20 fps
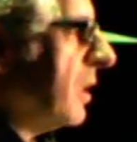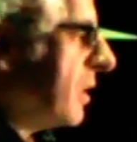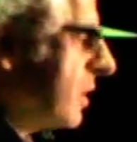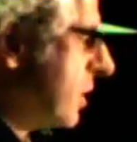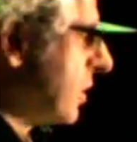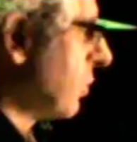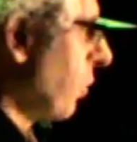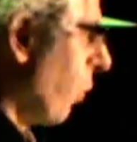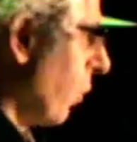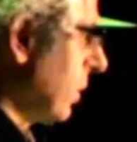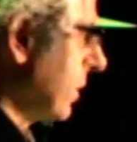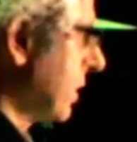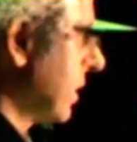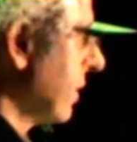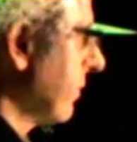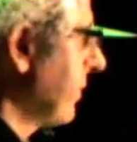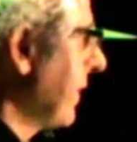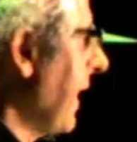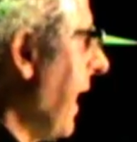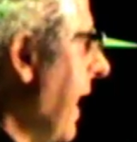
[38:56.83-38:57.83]

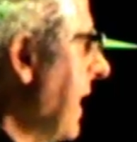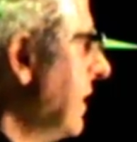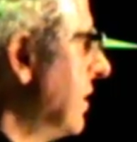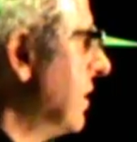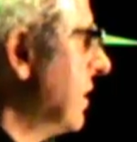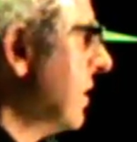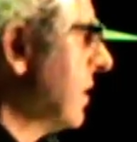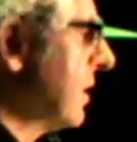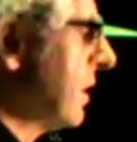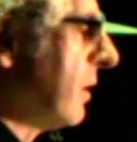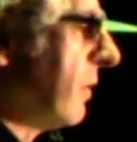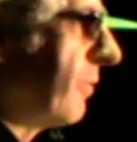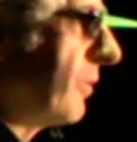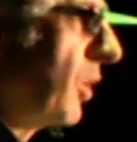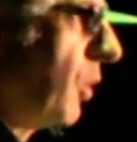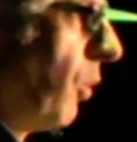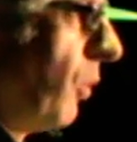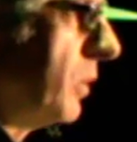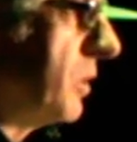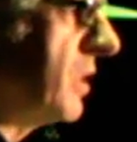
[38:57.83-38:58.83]
sorts of cases that,
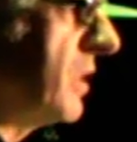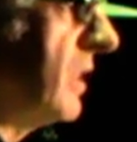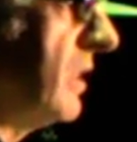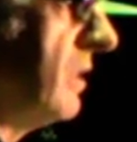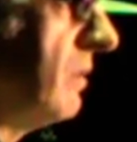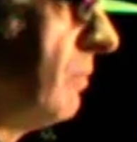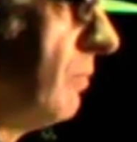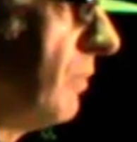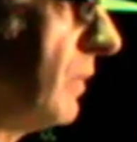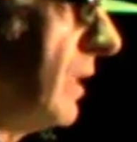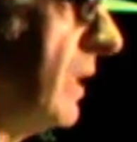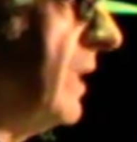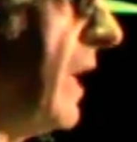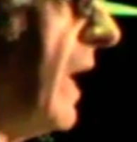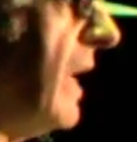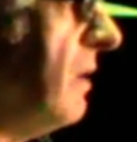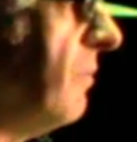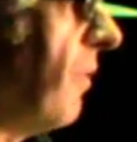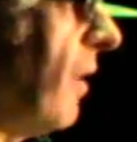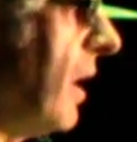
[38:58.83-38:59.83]
of course,
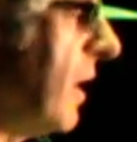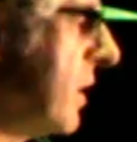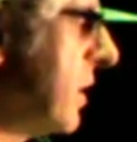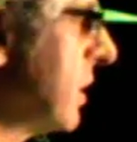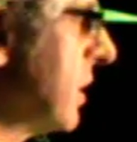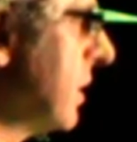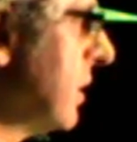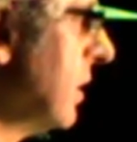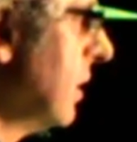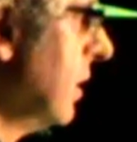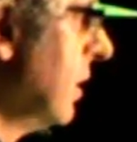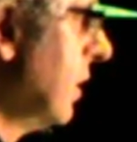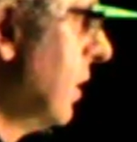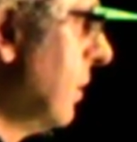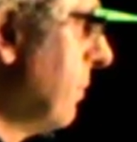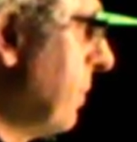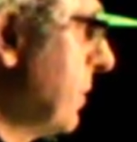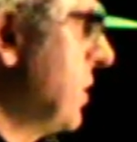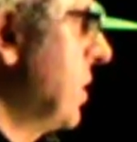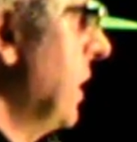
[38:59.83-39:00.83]
gave us
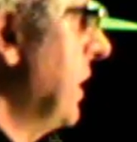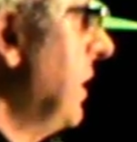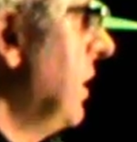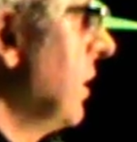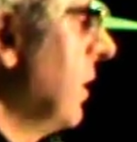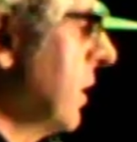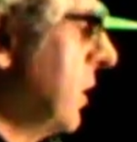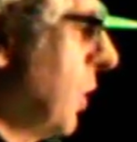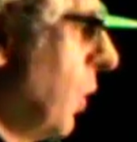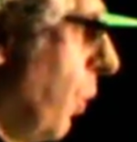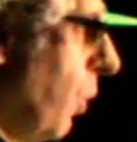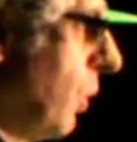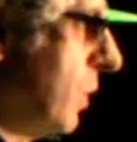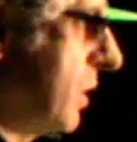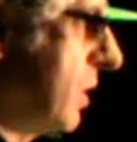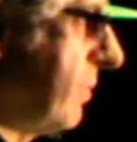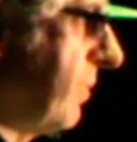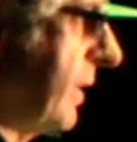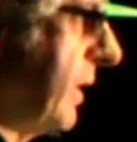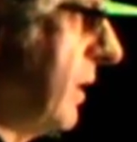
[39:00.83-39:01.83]
particular
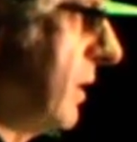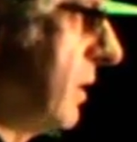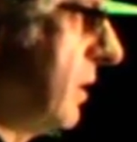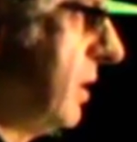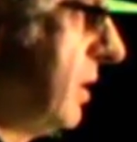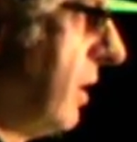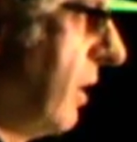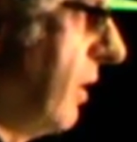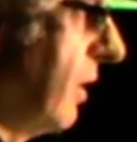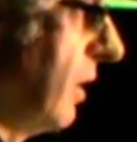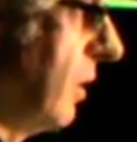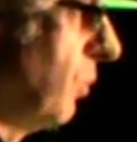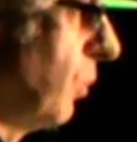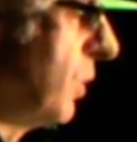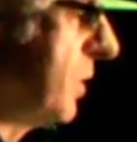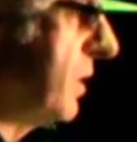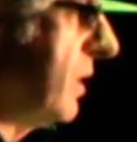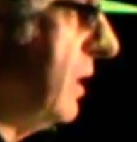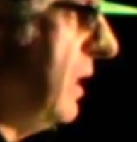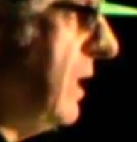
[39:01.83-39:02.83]
cause for
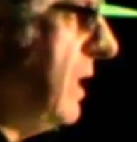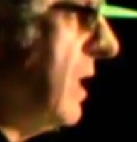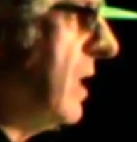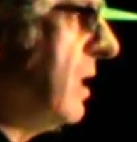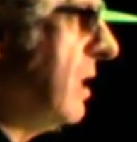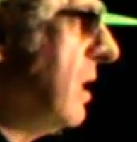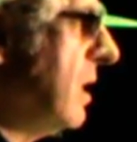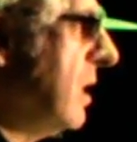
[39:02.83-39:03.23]
concern was the